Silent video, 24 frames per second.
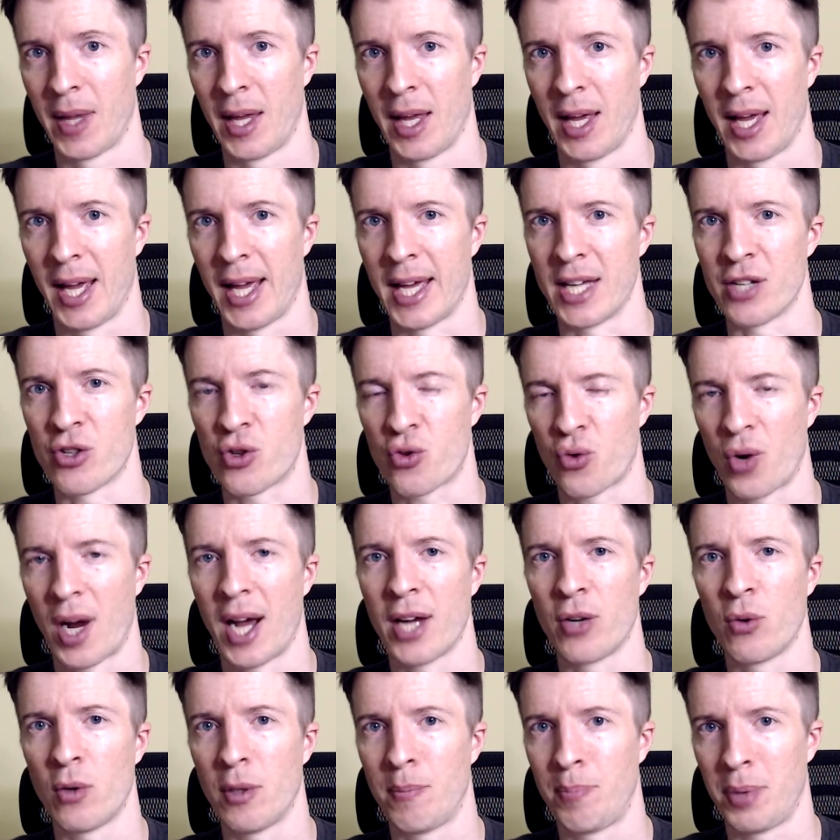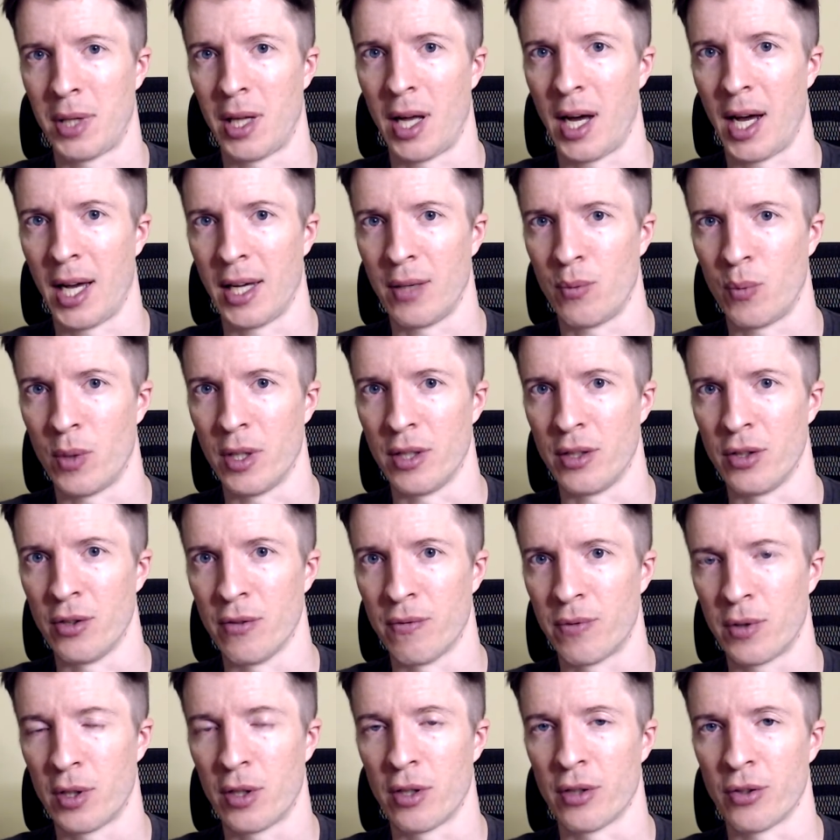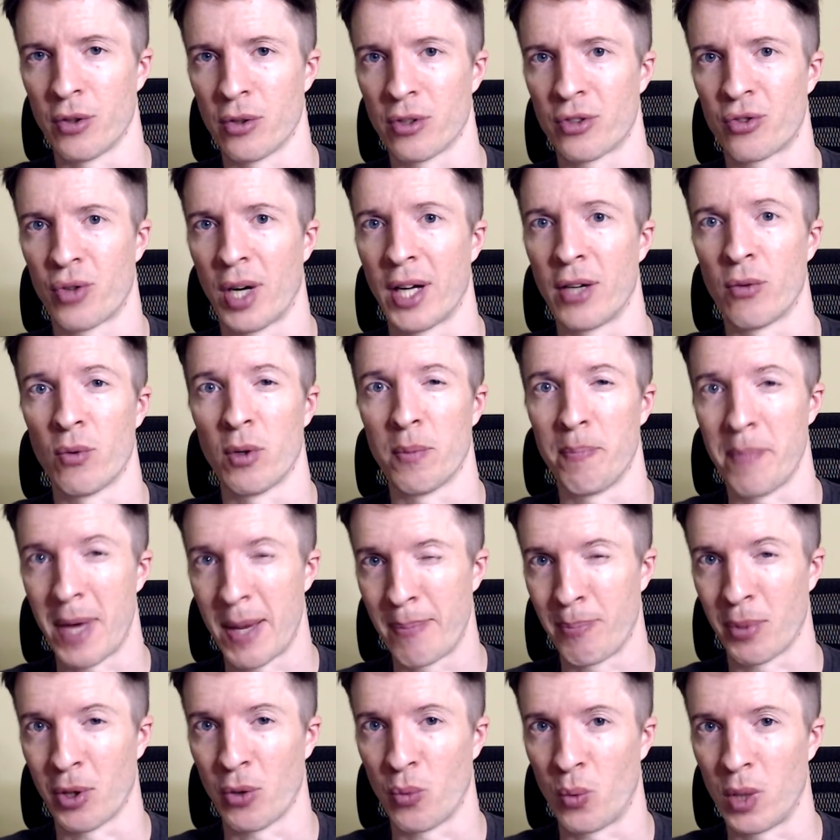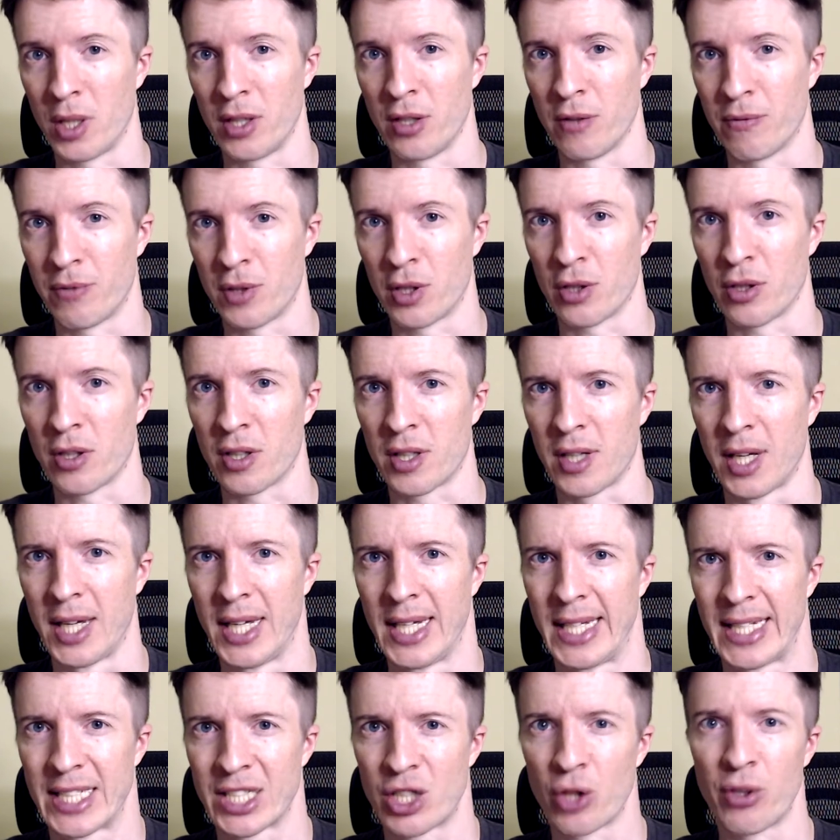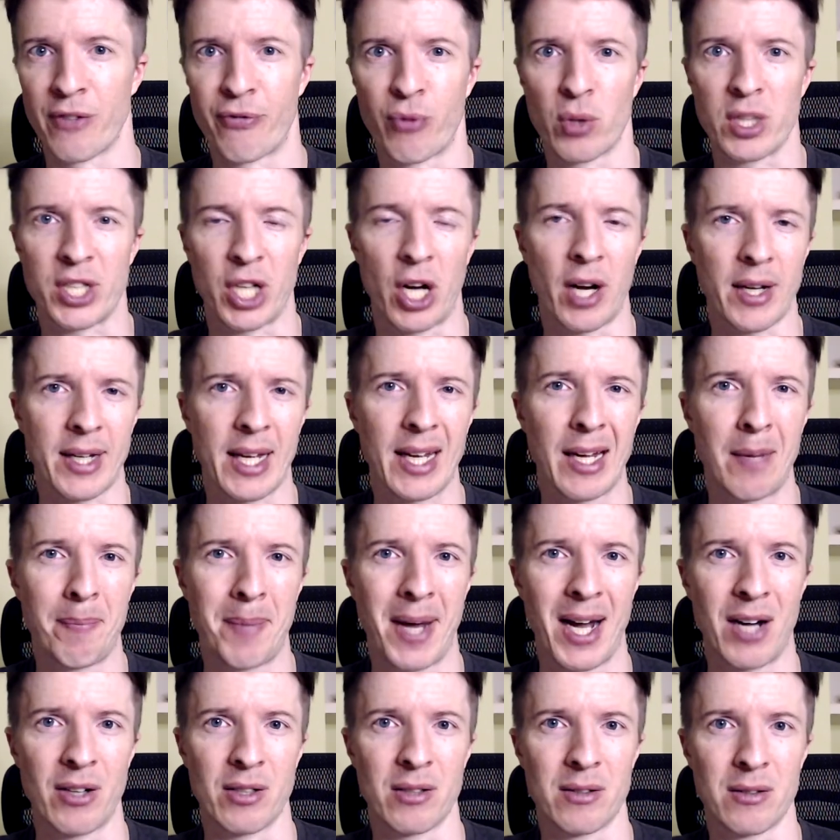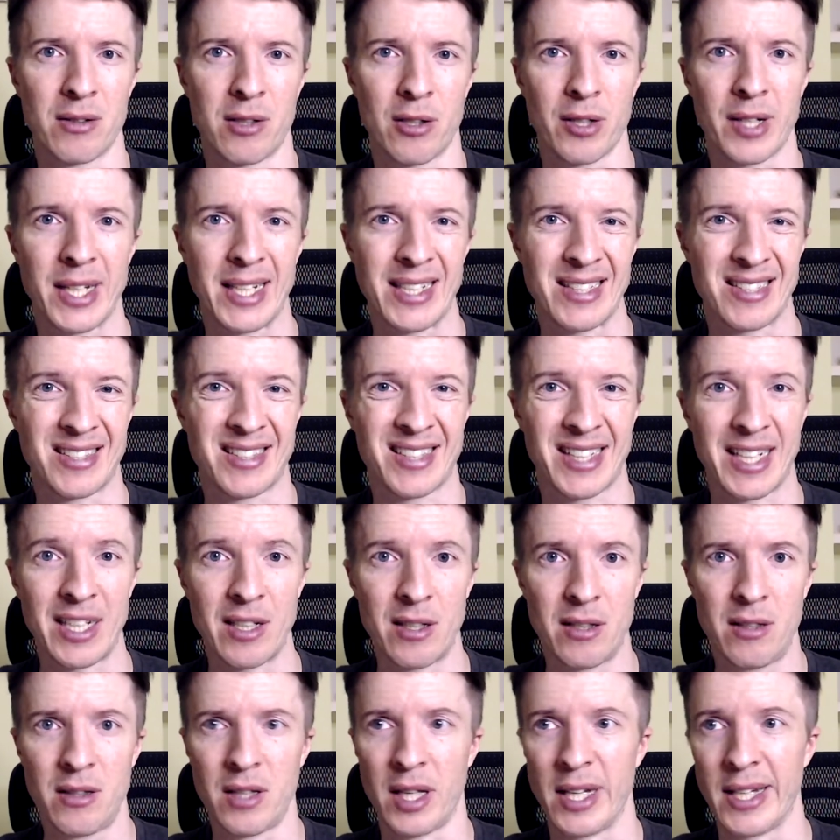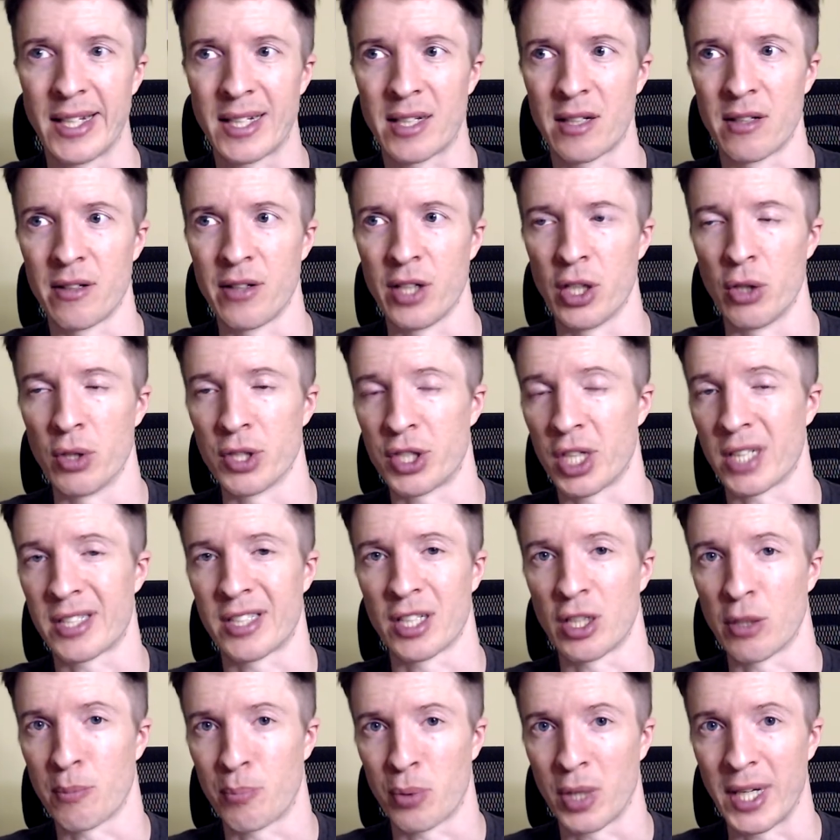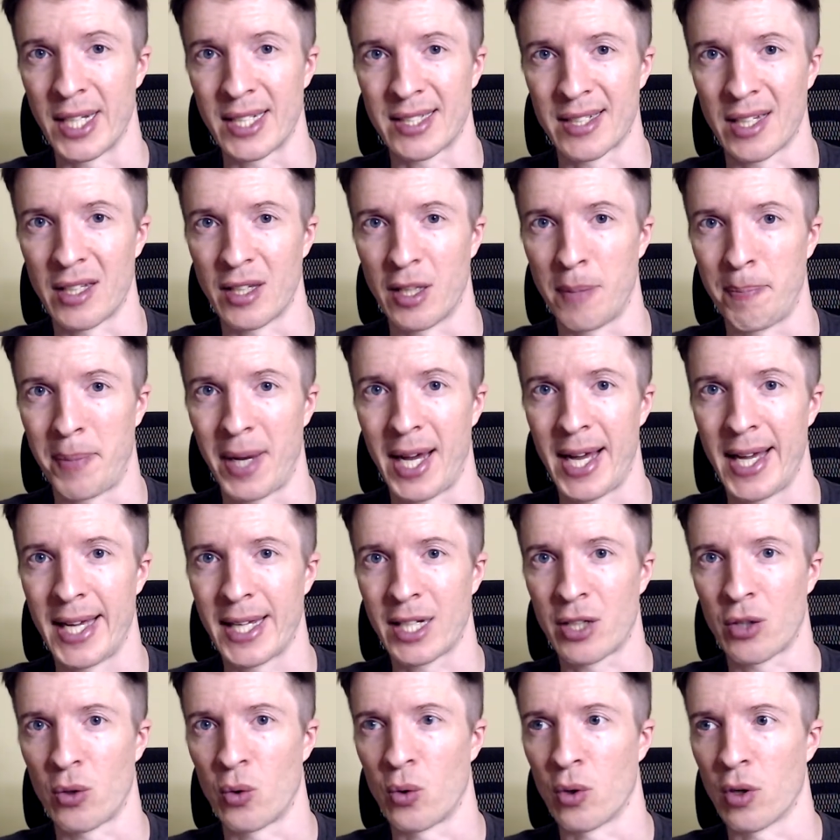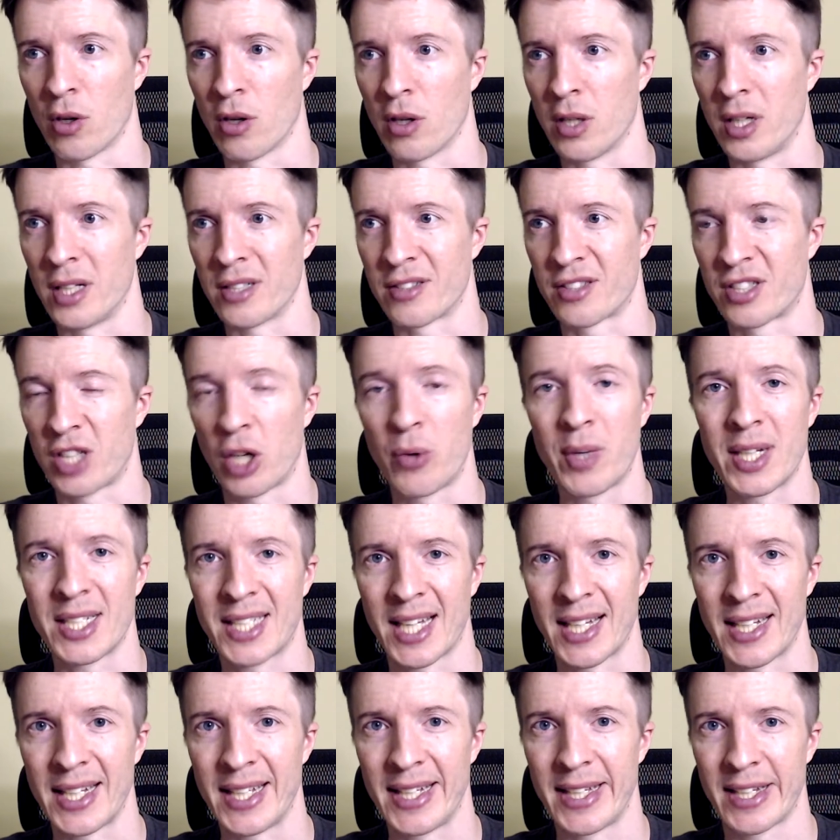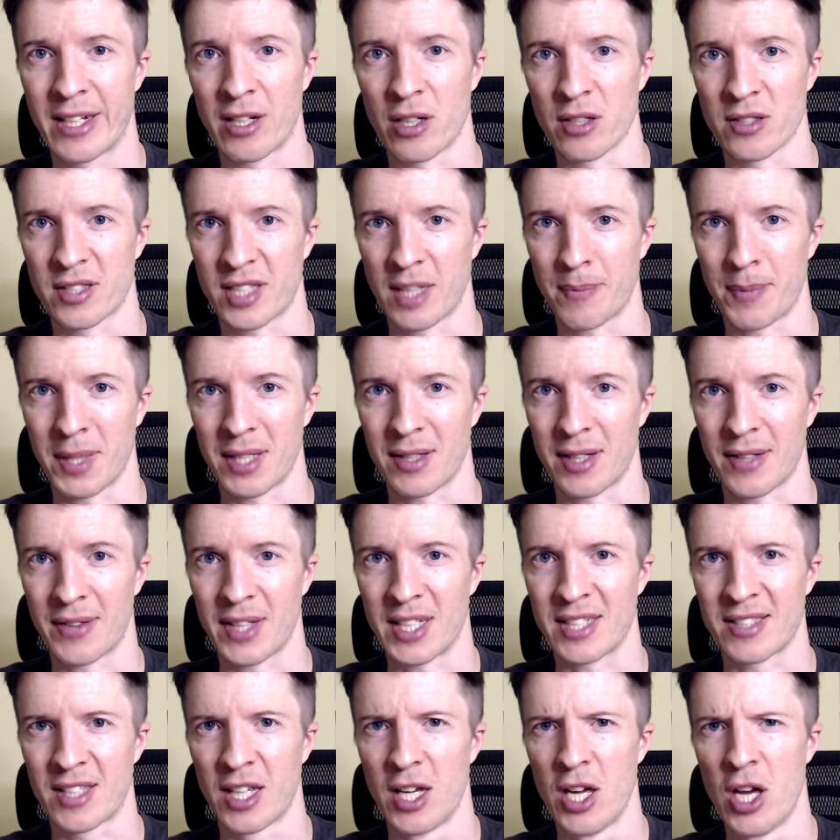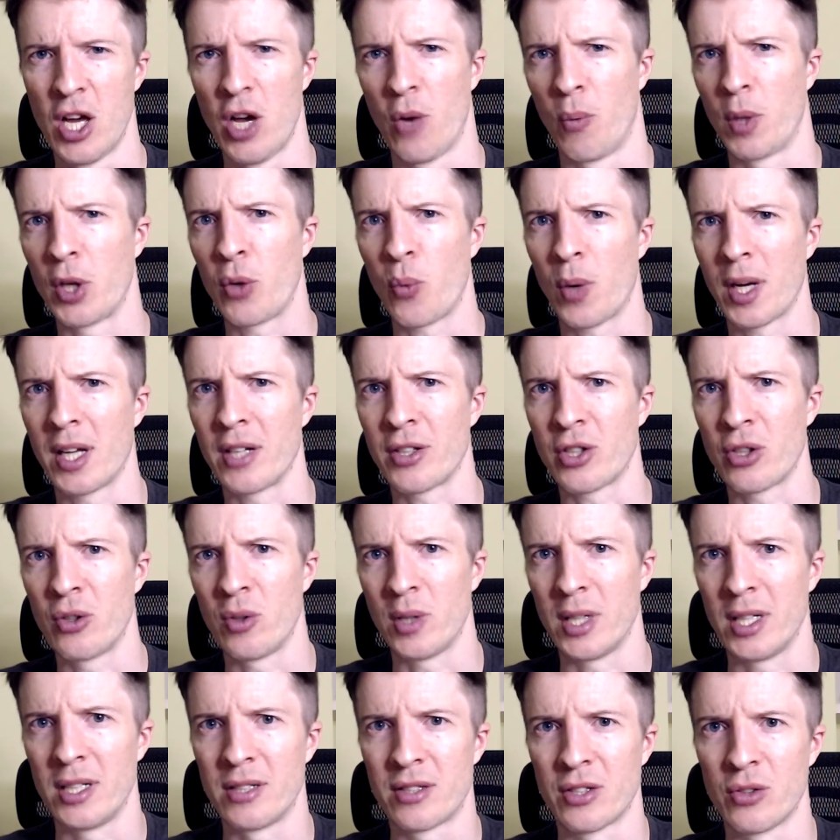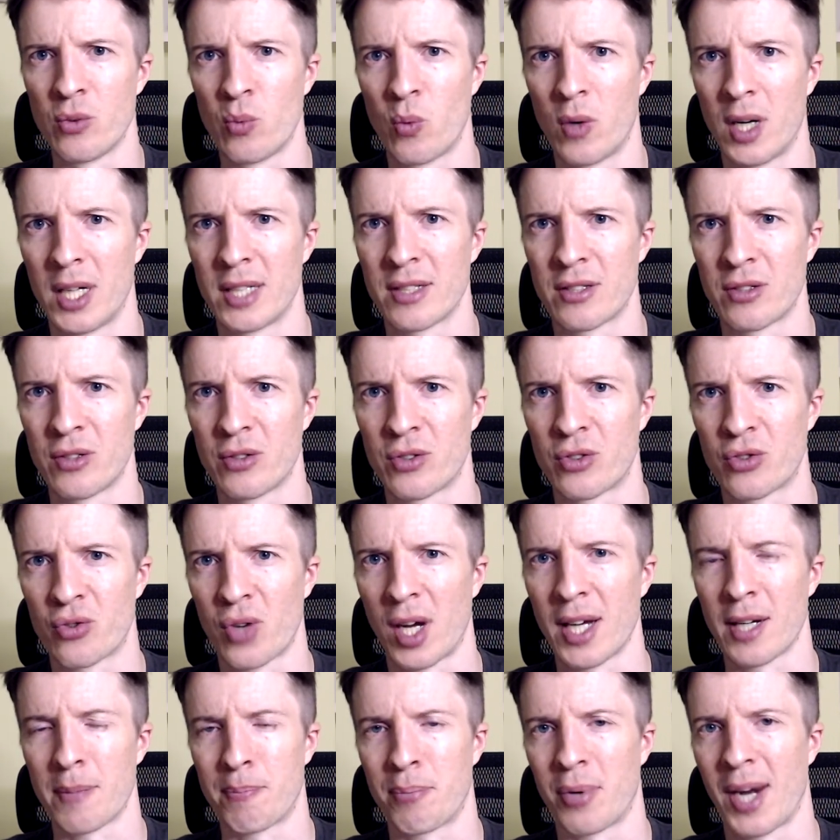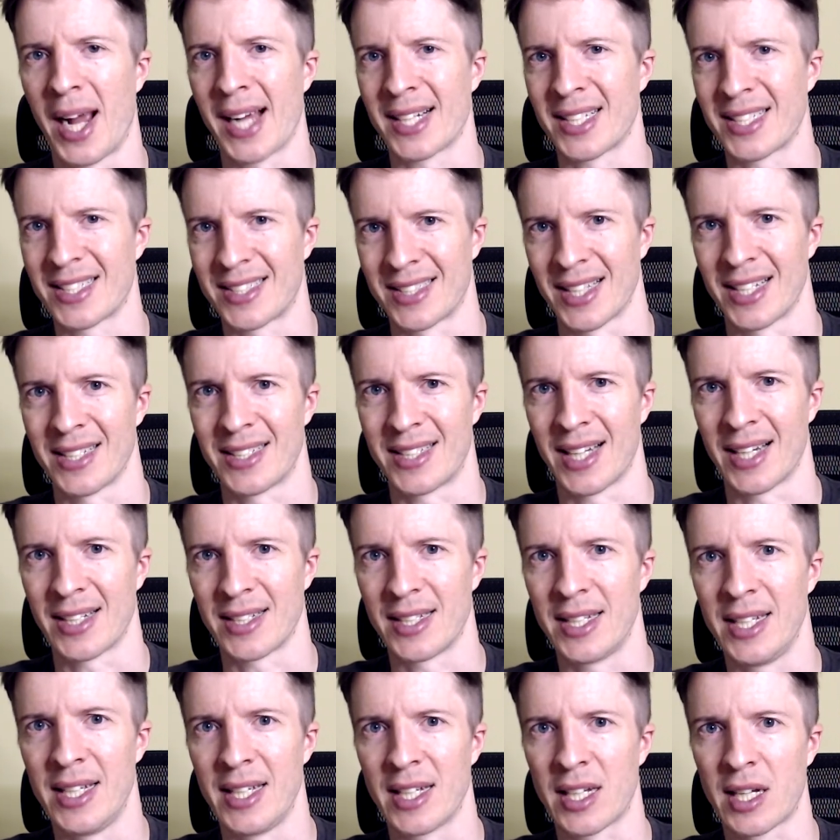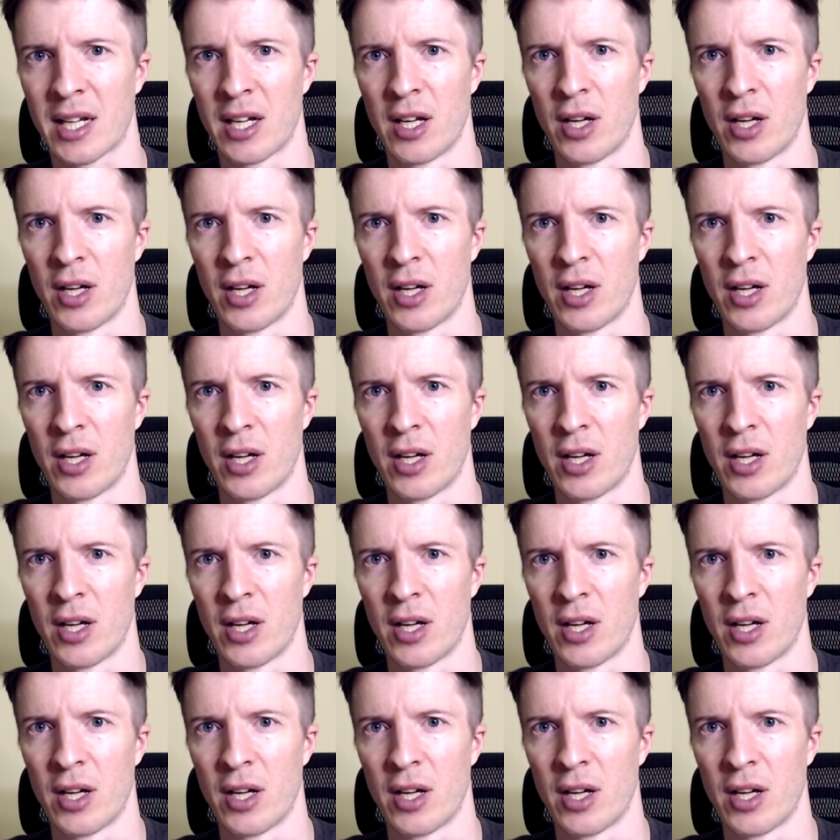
and try to apply what you've learned or try to remember what you've learned. So if we're talking about learning a skill like, you know, adjusting your brakes on the bike or a sewing technique or something like this, what you want to do is you want to try to practice that technique